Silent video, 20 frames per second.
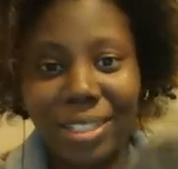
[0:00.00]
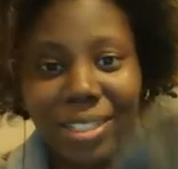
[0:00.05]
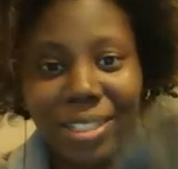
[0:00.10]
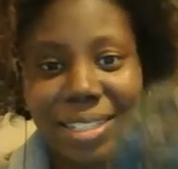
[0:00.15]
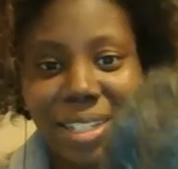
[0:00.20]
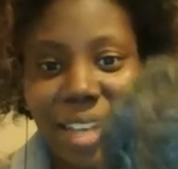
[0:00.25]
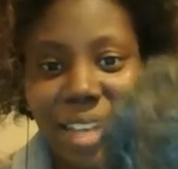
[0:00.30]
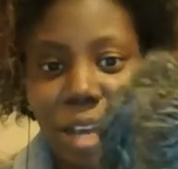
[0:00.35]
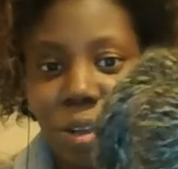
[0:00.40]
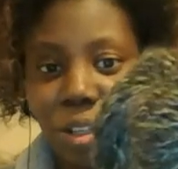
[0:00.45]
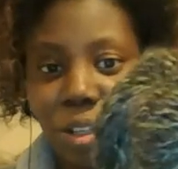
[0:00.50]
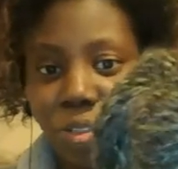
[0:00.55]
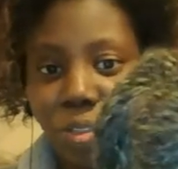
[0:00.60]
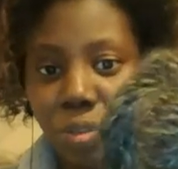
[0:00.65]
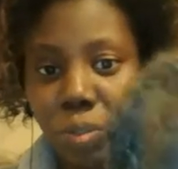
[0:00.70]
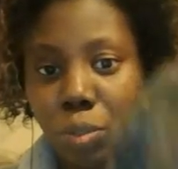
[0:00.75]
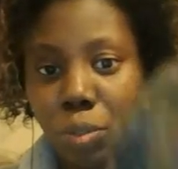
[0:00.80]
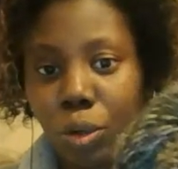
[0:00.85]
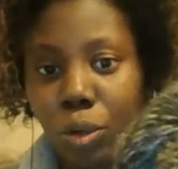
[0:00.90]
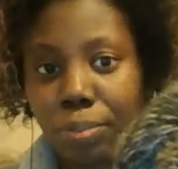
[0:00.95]
to stick out
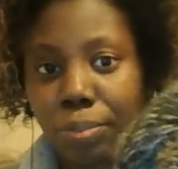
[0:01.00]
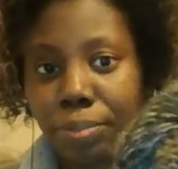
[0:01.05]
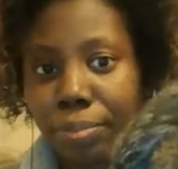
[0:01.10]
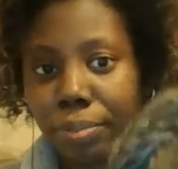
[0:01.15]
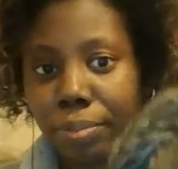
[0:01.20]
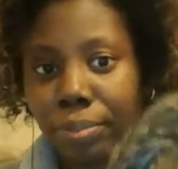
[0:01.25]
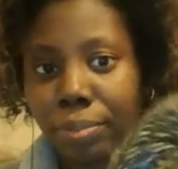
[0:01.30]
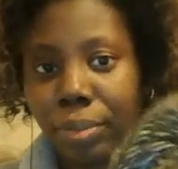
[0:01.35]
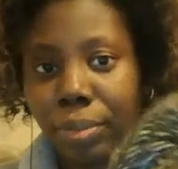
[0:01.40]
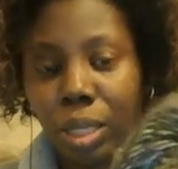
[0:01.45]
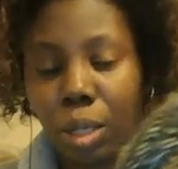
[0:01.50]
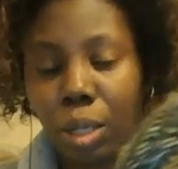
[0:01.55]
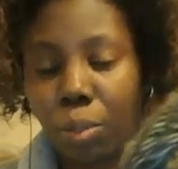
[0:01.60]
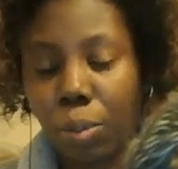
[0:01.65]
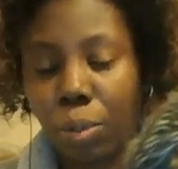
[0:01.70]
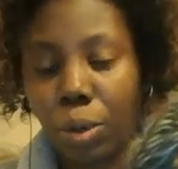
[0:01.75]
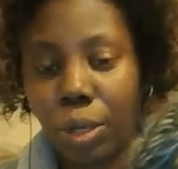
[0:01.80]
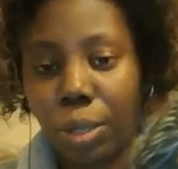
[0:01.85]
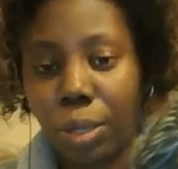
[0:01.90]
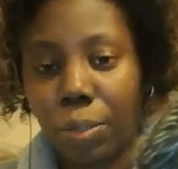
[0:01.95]
even more, like
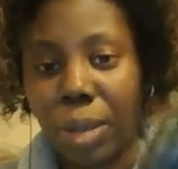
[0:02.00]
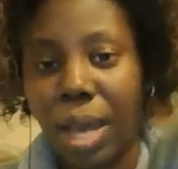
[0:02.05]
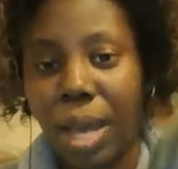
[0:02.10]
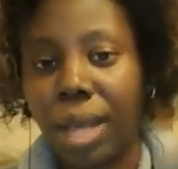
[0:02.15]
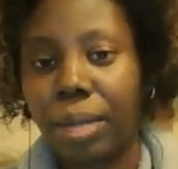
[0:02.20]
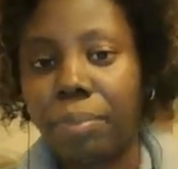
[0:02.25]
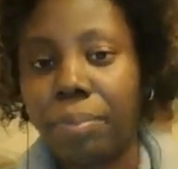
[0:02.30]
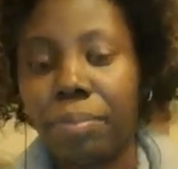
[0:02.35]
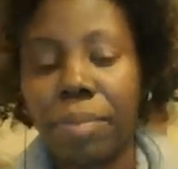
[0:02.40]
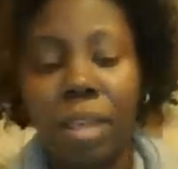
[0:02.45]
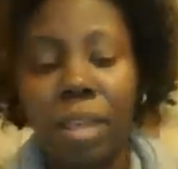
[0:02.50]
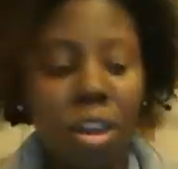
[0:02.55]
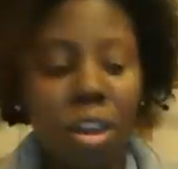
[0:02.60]
a porcupine.